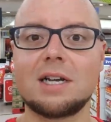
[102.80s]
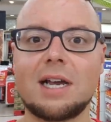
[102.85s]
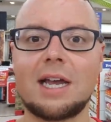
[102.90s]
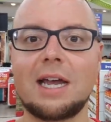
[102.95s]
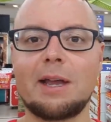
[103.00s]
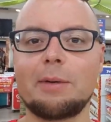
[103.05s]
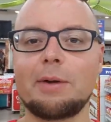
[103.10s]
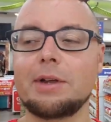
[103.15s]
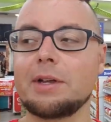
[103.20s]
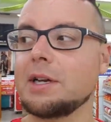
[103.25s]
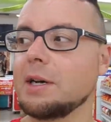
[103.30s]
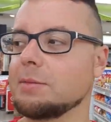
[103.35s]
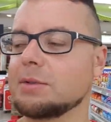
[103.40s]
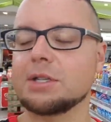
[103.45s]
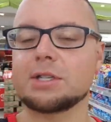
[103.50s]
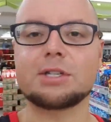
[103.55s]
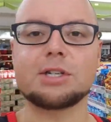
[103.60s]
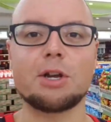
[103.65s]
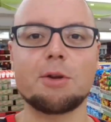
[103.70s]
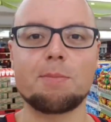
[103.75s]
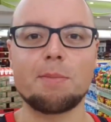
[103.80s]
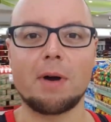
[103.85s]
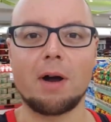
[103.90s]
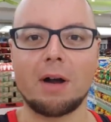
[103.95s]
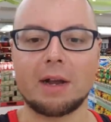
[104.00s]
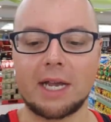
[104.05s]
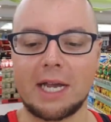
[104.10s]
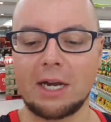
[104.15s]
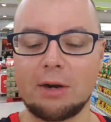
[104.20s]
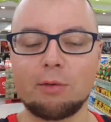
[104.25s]
you hate it when you come to the
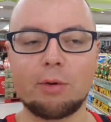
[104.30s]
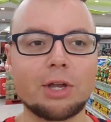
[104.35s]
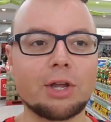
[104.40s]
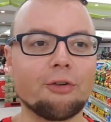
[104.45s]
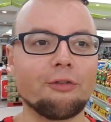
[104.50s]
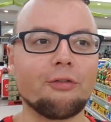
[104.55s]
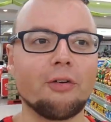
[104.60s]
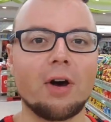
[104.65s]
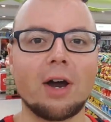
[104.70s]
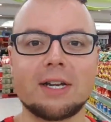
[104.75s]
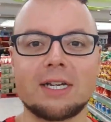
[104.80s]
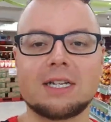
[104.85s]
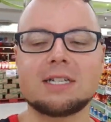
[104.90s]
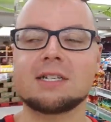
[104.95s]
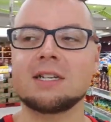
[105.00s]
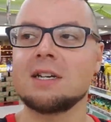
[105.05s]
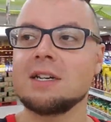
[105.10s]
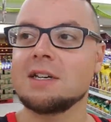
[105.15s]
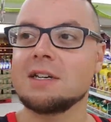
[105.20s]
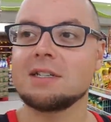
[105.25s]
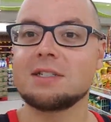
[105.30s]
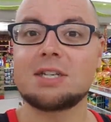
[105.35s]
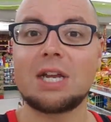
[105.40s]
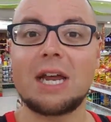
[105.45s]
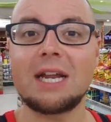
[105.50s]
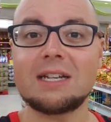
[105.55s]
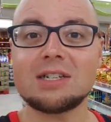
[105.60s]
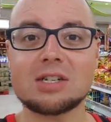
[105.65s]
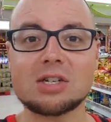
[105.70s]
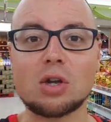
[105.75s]
supermarket and all you can find is
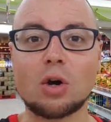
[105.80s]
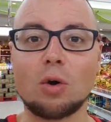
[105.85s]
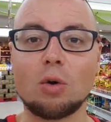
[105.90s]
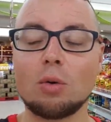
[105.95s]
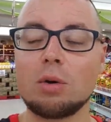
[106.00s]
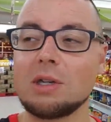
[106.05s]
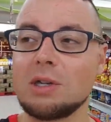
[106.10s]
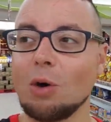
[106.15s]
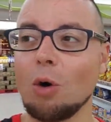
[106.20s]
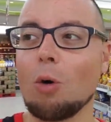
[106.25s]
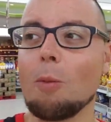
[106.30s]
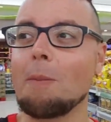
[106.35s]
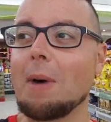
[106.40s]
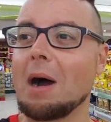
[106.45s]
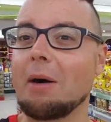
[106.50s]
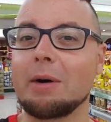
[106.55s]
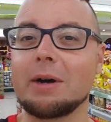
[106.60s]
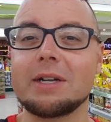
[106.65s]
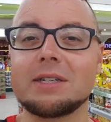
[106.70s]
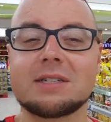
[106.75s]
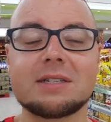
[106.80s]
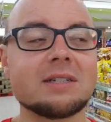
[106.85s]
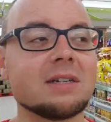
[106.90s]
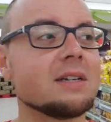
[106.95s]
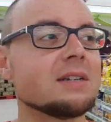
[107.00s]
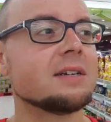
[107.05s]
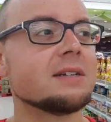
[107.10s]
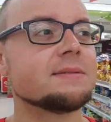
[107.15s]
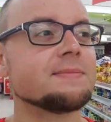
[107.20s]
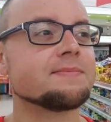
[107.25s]
tinsel, lawnmowers,
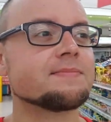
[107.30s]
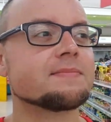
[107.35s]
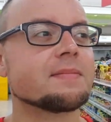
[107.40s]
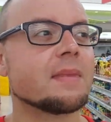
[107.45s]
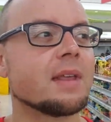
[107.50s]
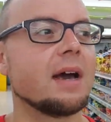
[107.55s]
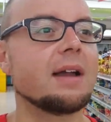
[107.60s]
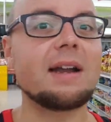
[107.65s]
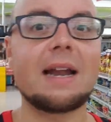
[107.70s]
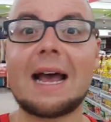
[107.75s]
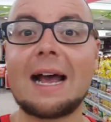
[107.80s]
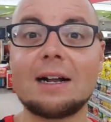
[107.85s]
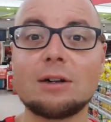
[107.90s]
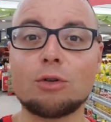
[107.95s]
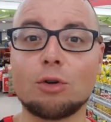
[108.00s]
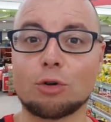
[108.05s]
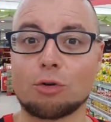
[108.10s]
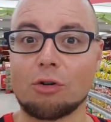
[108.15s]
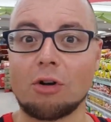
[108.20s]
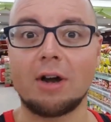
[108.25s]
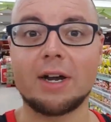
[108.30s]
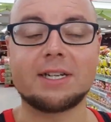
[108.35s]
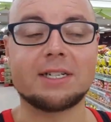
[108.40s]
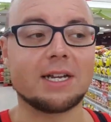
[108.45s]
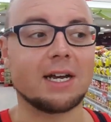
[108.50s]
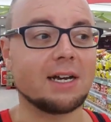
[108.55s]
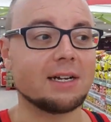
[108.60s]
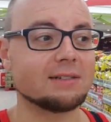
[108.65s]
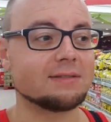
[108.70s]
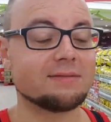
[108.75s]
and an angle
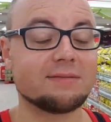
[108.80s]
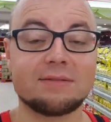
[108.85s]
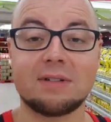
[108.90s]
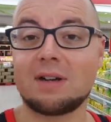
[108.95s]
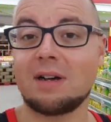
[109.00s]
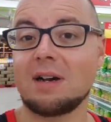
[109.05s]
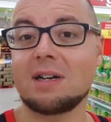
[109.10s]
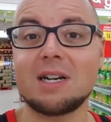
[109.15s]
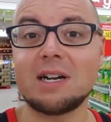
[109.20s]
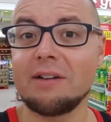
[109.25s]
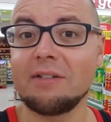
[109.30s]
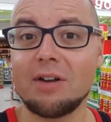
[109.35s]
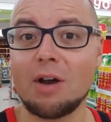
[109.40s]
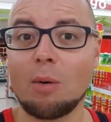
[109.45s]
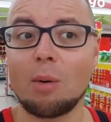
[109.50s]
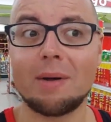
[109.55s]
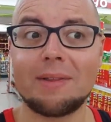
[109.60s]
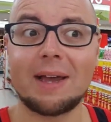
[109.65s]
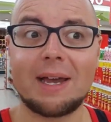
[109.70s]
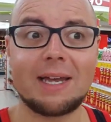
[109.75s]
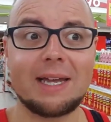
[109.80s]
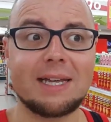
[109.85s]
grinder. I don't even know what that